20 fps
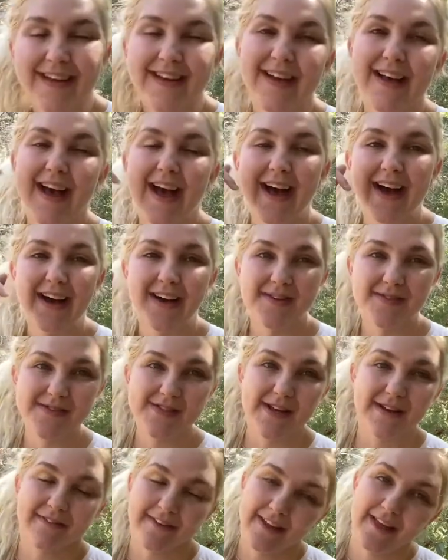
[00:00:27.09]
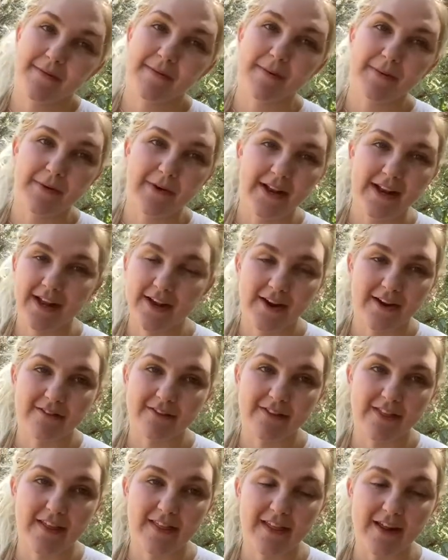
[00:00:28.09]
So I feel like people can hear
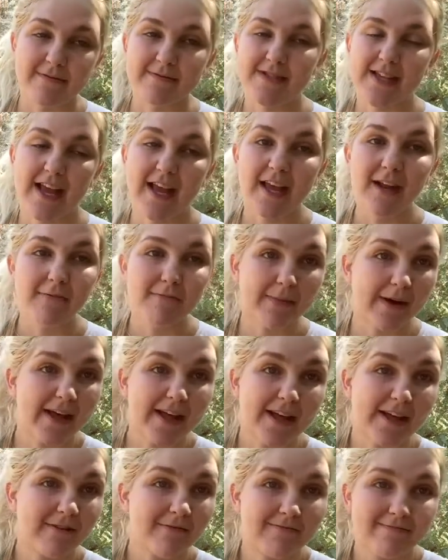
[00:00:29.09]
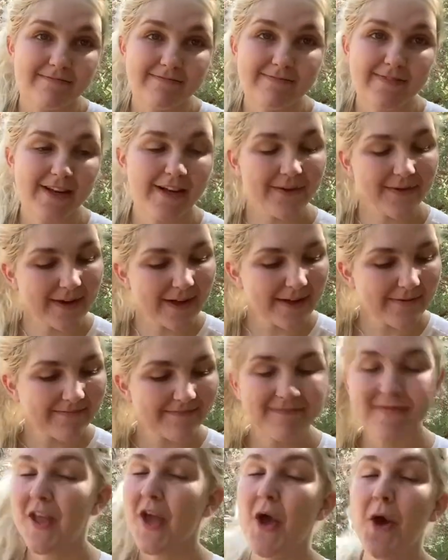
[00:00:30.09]
everything that I'm saying, but you know what?
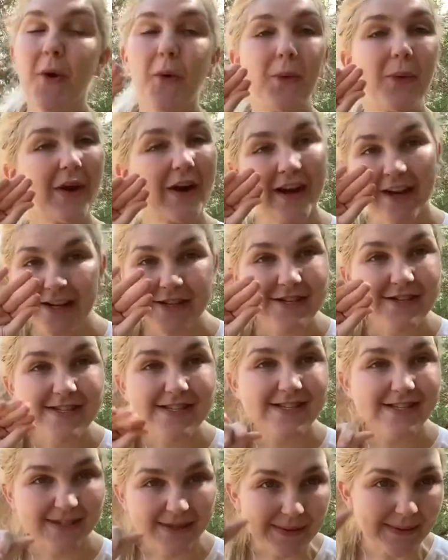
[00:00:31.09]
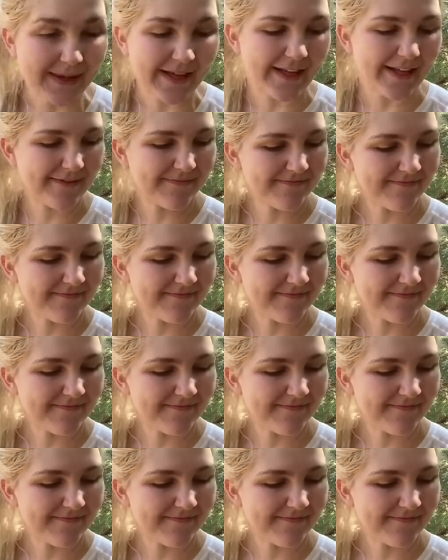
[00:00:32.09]
We're gonna just do it.